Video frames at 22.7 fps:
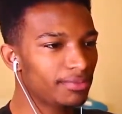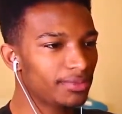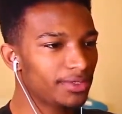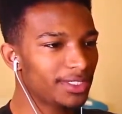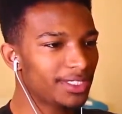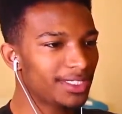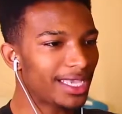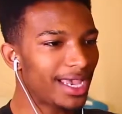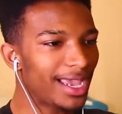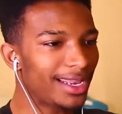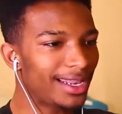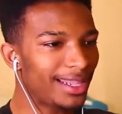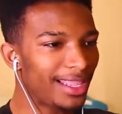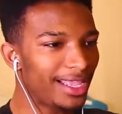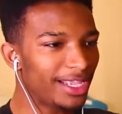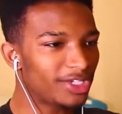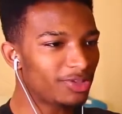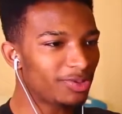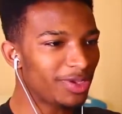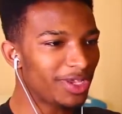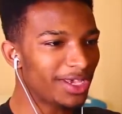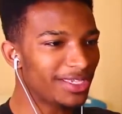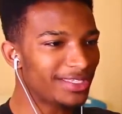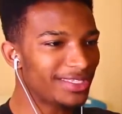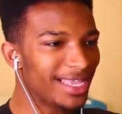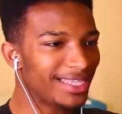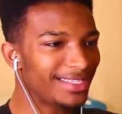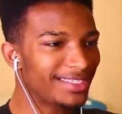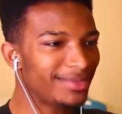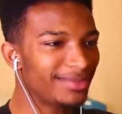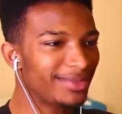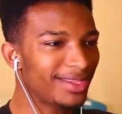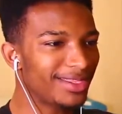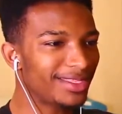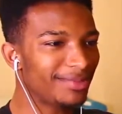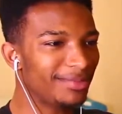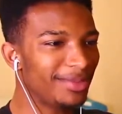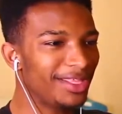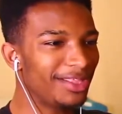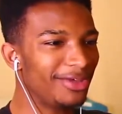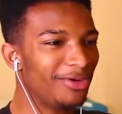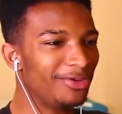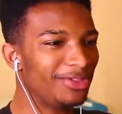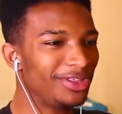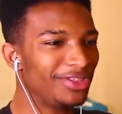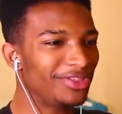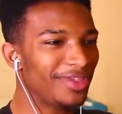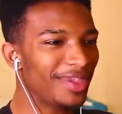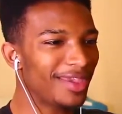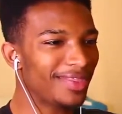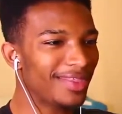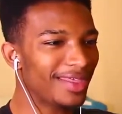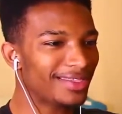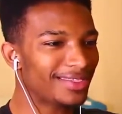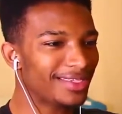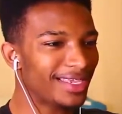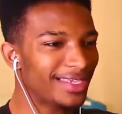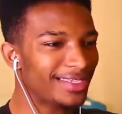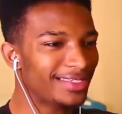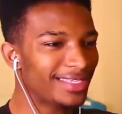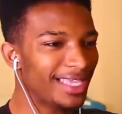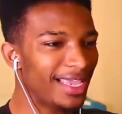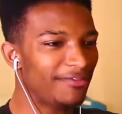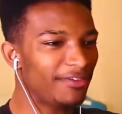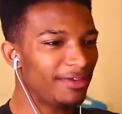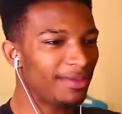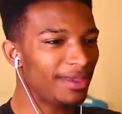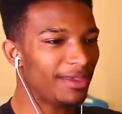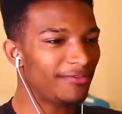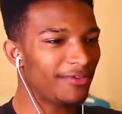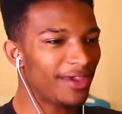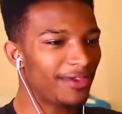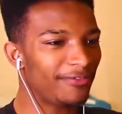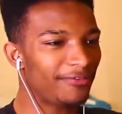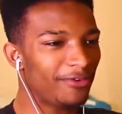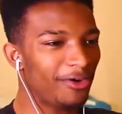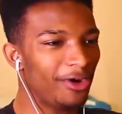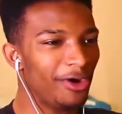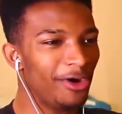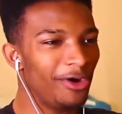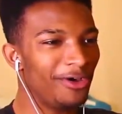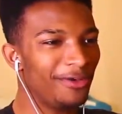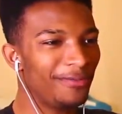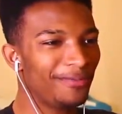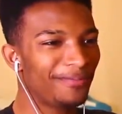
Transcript: side ledge because that seems like to be the only thing that's like saving me if I fall.